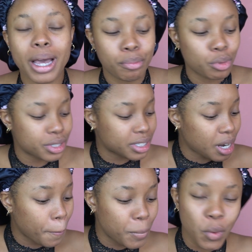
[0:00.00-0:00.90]
I posted
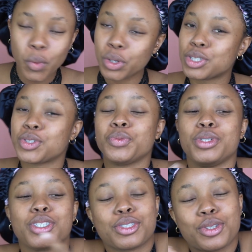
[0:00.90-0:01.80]
a poll, so
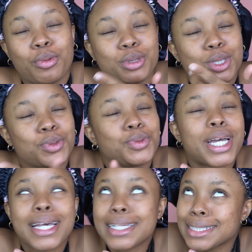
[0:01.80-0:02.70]
we just gonna do
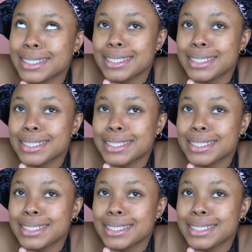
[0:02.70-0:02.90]
this.